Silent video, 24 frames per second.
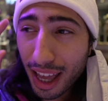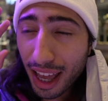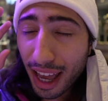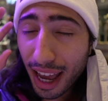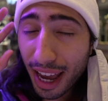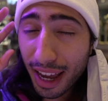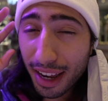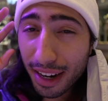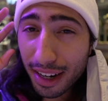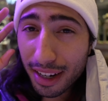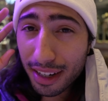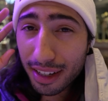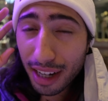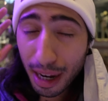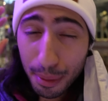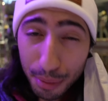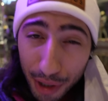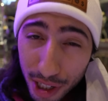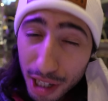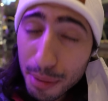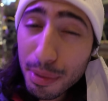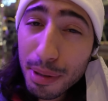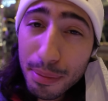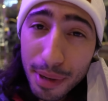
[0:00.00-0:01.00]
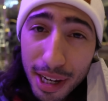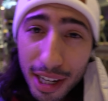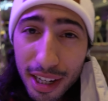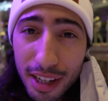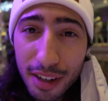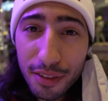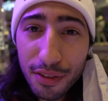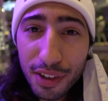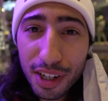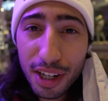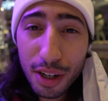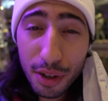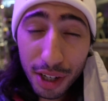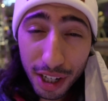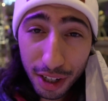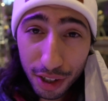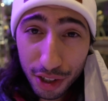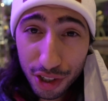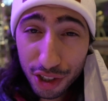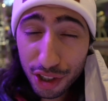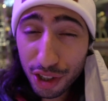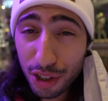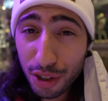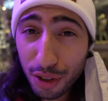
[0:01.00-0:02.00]
and I'm going to be making a video here
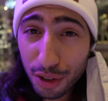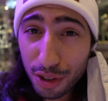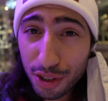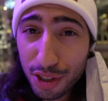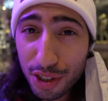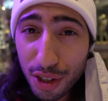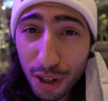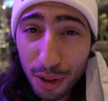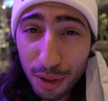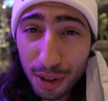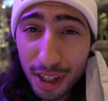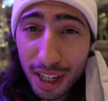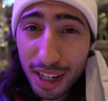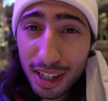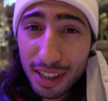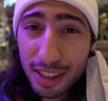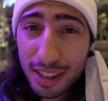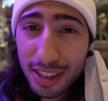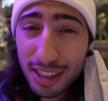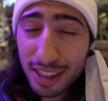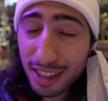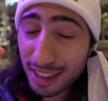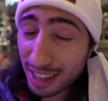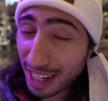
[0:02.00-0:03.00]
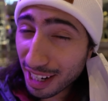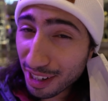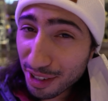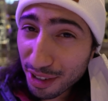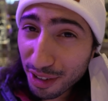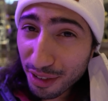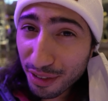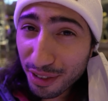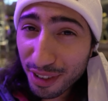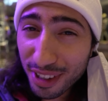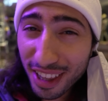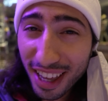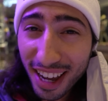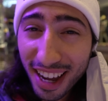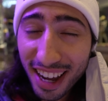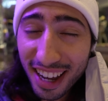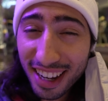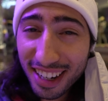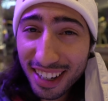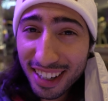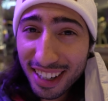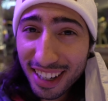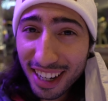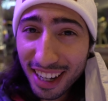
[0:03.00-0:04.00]
soon, so stay tuned for that.